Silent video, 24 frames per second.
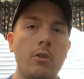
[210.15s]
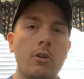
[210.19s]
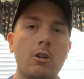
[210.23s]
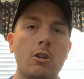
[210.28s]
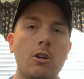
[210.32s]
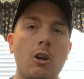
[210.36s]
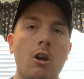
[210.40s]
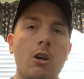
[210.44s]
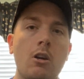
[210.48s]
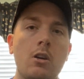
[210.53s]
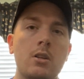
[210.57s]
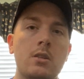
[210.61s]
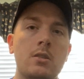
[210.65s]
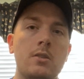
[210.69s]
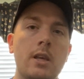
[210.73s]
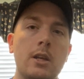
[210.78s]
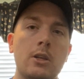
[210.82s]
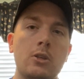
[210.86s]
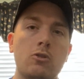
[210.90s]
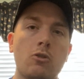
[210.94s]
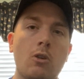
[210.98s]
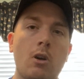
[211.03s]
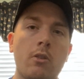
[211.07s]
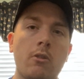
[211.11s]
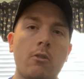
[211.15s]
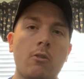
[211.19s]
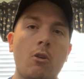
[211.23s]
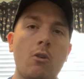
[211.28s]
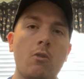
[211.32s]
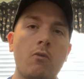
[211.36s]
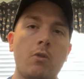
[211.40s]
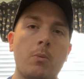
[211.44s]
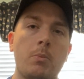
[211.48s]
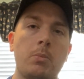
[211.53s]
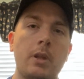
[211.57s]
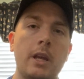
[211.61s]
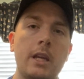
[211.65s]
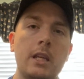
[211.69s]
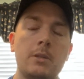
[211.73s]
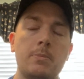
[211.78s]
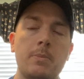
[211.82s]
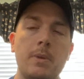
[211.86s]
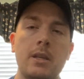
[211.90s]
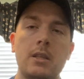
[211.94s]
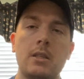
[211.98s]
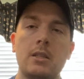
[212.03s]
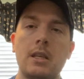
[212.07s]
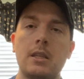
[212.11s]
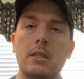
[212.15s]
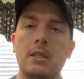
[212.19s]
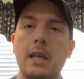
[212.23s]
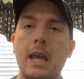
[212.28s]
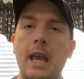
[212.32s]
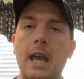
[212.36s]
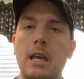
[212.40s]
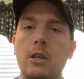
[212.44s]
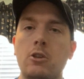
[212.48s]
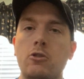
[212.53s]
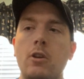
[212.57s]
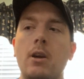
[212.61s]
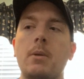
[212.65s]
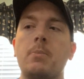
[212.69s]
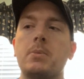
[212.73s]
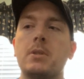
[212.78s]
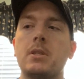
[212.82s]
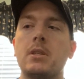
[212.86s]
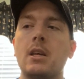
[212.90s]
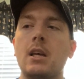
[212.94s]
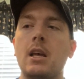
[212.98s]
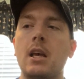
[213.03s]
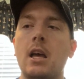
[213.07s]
cards that draw their own replacements as cantrips